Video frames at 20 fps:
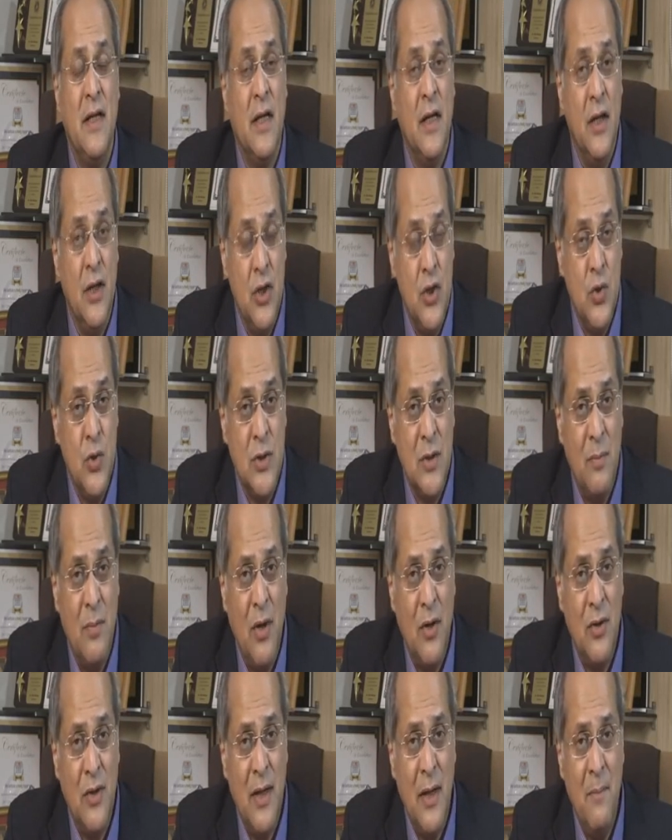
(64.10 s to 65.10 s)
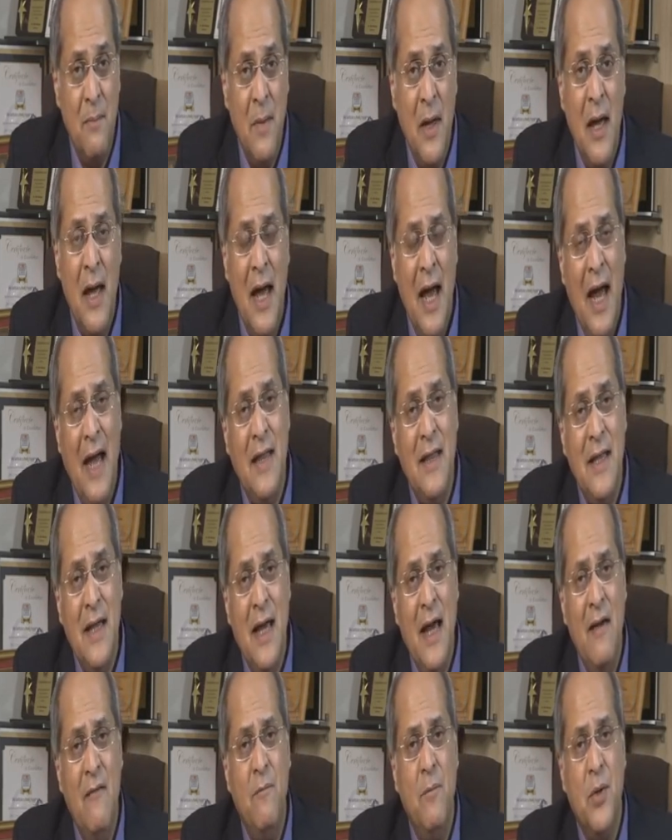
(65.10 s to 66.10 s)
ethical issues about them, and
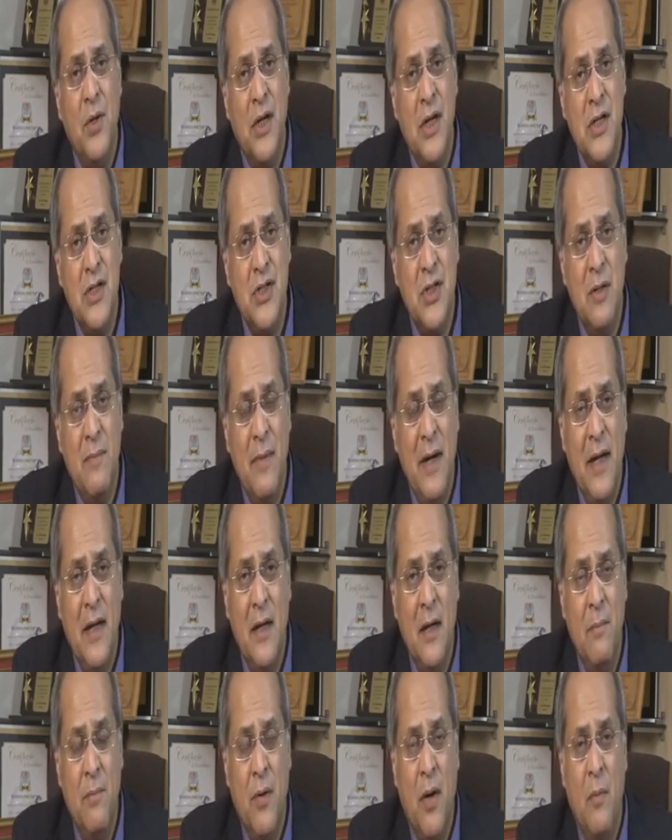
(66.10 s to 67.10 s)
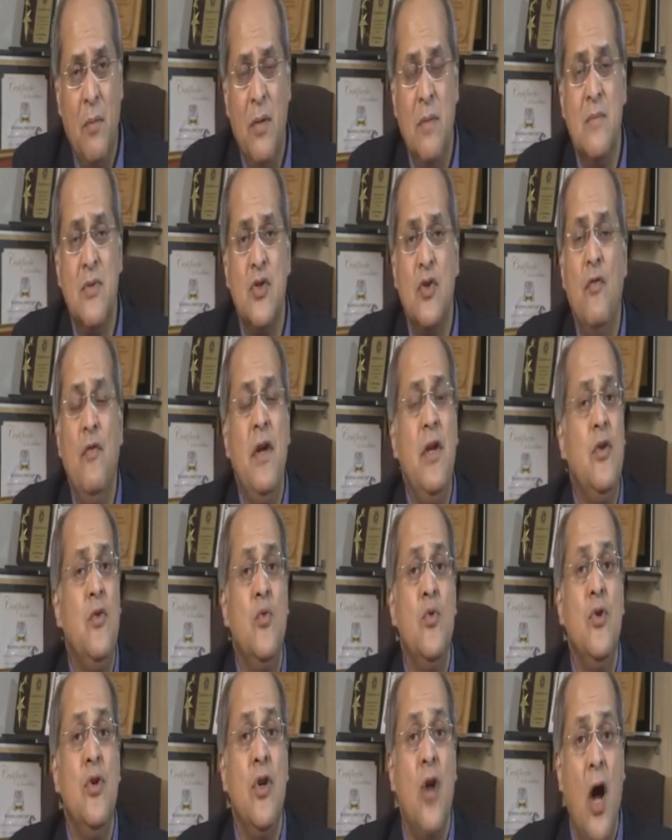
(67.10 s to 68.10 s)
they have potential medical problems, so we
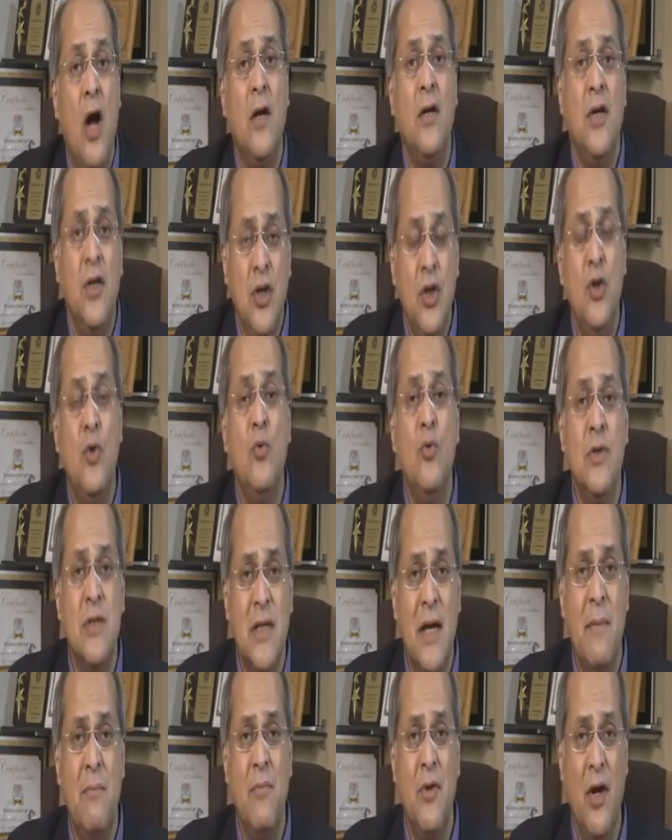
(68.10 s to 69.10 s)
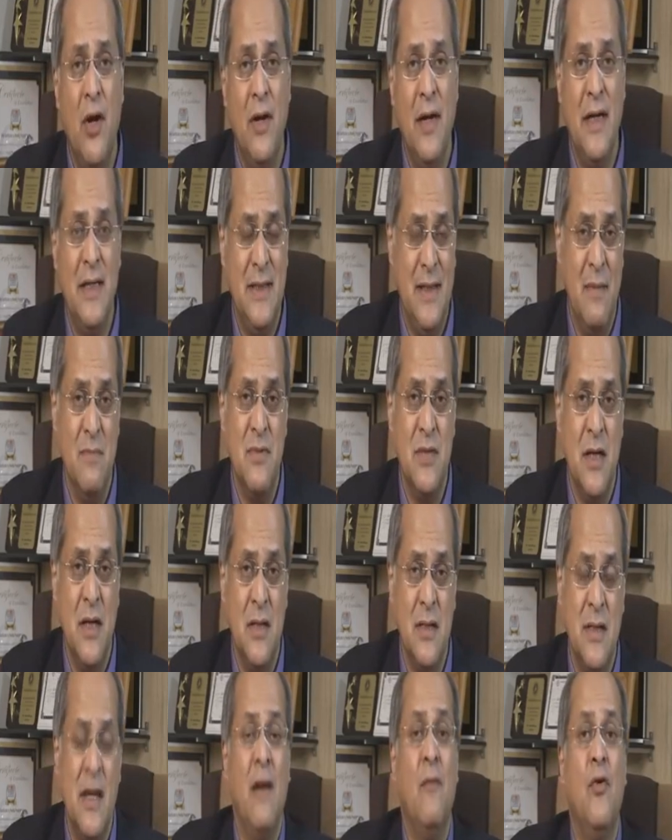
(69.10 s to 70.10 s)
do not use embryonic stem
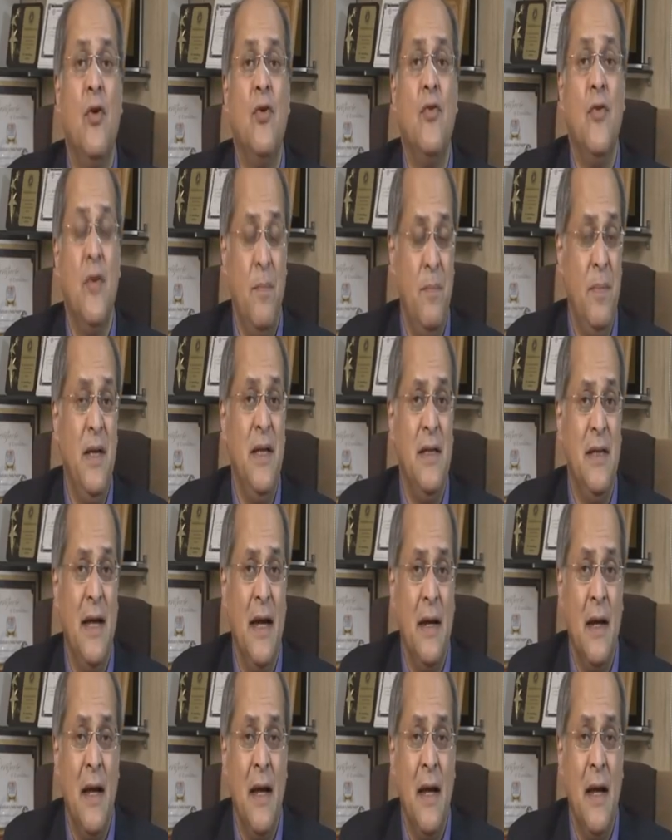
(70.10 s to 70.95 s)
cells. I want to repeat